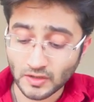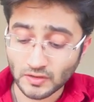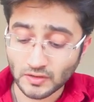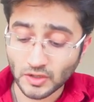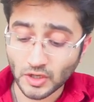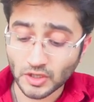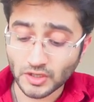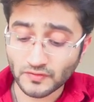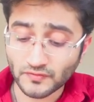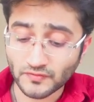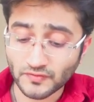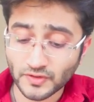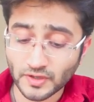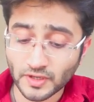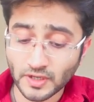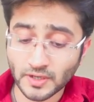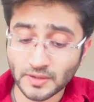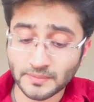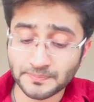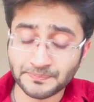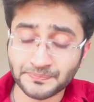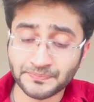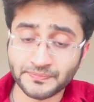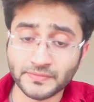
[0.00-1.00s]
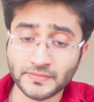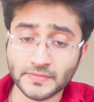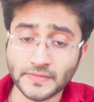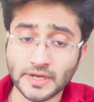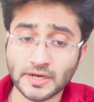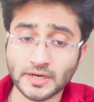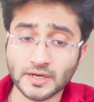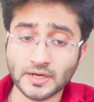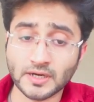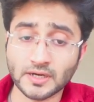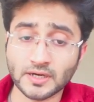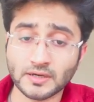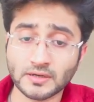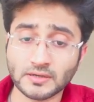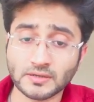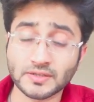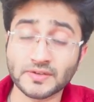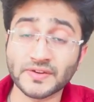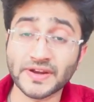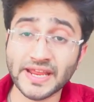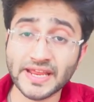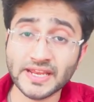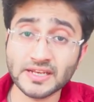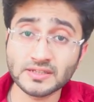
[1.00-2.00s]
Now, a lot
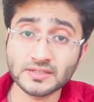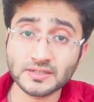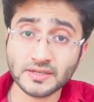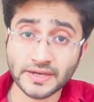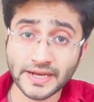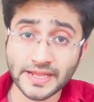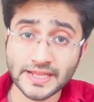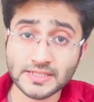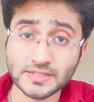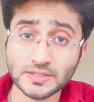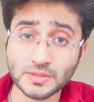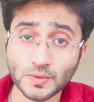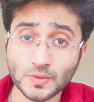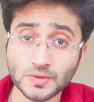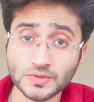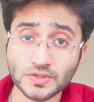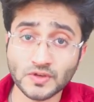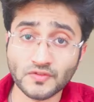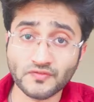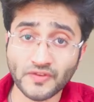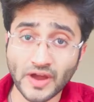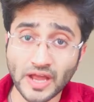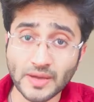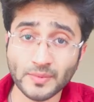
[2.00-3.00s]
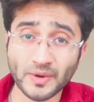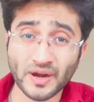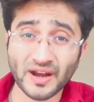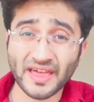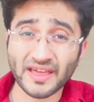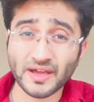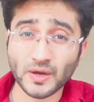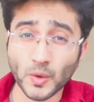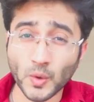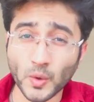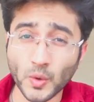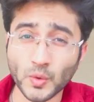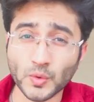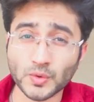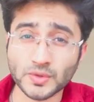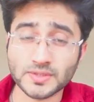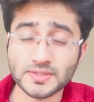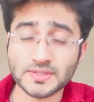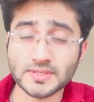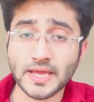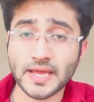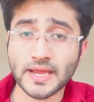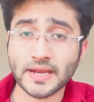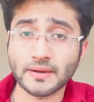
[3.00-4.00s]
of grain source of fiber like
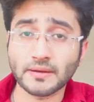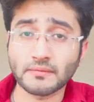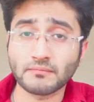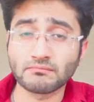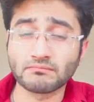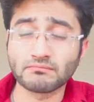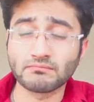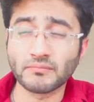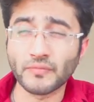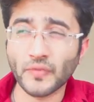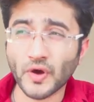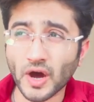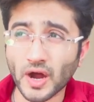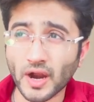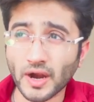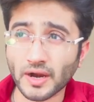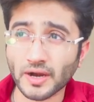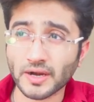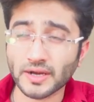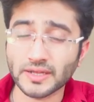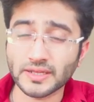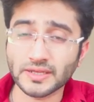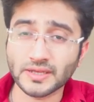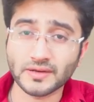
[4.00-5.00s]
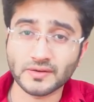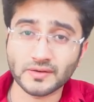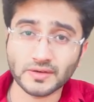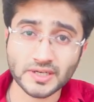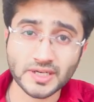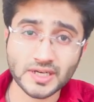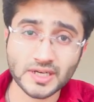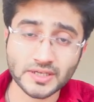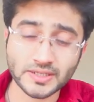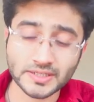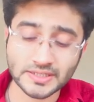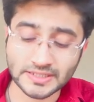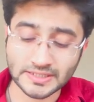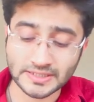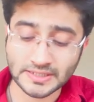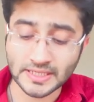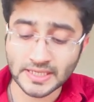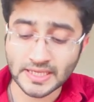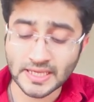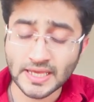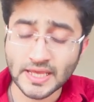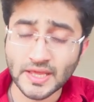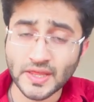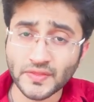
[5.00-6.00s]
oats and barley and
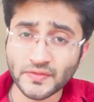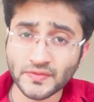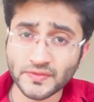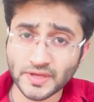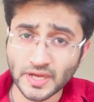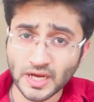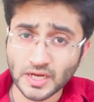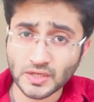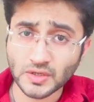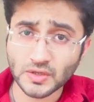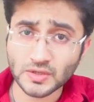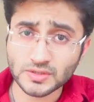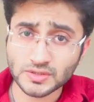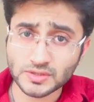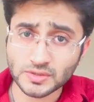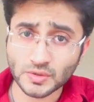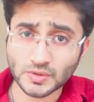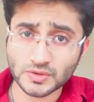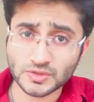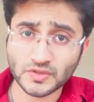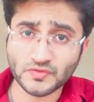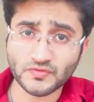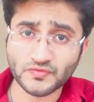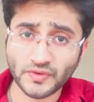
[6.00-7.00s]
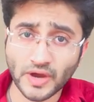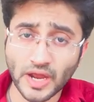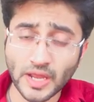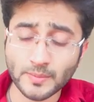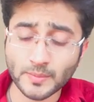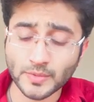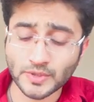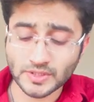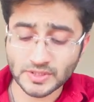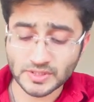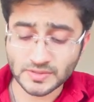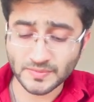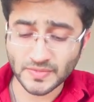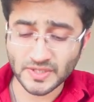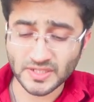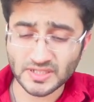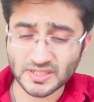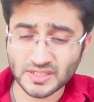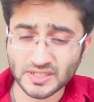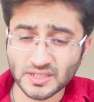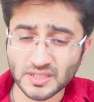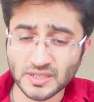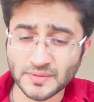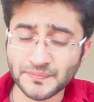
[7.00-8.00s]
ragi, they are good source of fibers,
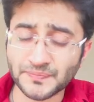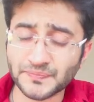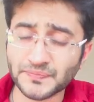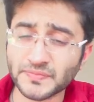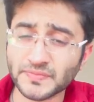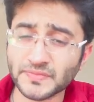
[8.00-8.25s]
but